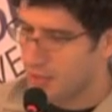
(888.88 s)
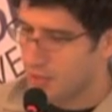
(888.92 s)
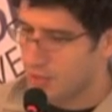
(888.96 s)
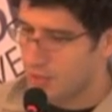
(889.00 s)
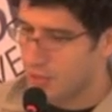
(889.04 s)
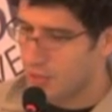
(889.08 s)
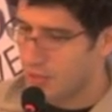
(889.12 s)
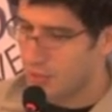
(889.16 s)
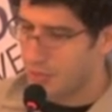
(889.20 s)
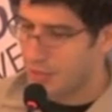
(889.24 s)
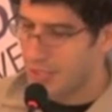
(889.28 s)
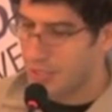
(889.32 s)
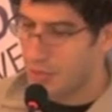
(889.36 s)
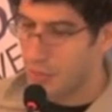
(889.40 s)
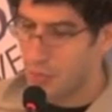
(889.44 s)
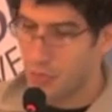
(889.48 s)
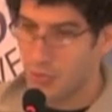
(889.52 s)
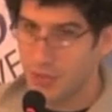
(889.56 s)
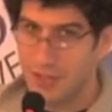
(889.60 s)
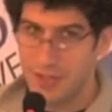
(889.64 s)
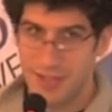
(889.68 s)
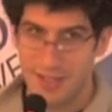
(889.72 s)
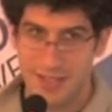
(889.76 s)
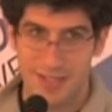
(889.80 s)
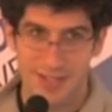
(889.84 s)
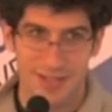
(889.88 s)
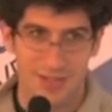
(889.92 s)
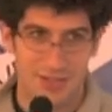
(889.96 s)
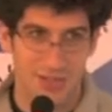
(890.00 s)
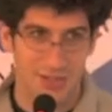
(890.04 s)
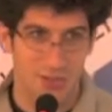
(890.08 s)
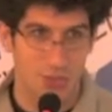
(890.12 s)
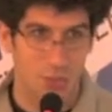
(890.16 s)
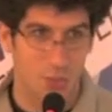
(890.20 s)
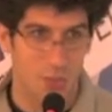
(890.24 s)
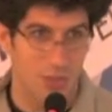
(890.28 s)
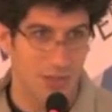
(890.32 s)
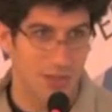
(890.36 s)
So it really is
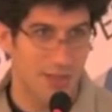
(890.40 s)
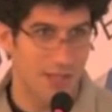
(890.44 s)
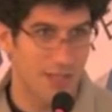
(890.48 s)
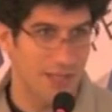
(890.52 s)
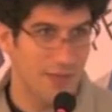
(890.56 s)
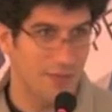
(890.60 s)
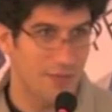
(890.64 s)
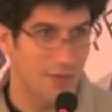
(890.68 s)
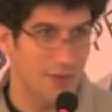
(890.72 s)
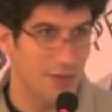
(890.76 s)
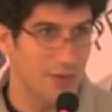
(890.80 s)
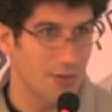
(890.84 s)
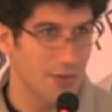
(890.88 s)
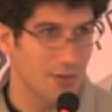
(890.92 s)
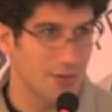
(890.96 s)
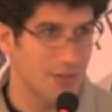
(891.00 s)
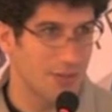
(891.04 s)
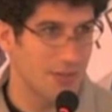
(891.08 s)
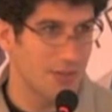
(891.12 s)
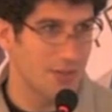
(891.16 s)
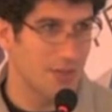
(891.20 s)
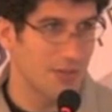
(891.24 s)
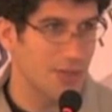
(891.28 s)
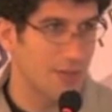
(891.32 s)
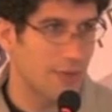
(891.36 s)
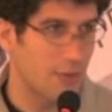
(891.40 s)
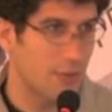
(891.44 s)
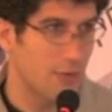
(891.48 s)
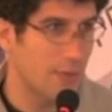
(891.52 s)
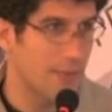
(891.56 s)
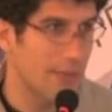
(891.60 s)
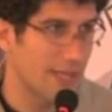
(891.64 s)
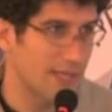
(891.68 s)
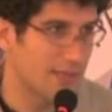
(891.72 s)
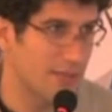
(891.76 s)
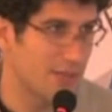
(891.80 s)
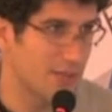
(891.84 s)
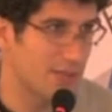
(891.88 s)
just 1 line of code to deliver a
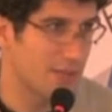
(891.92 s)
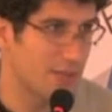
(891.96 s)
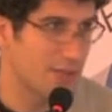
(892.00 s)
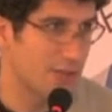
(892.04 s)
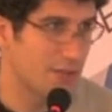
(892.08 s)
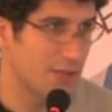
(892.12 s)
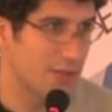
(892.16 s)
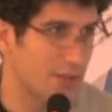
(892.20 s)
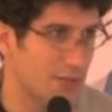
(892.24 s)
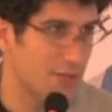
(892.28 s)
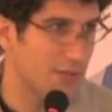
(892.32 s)
message to your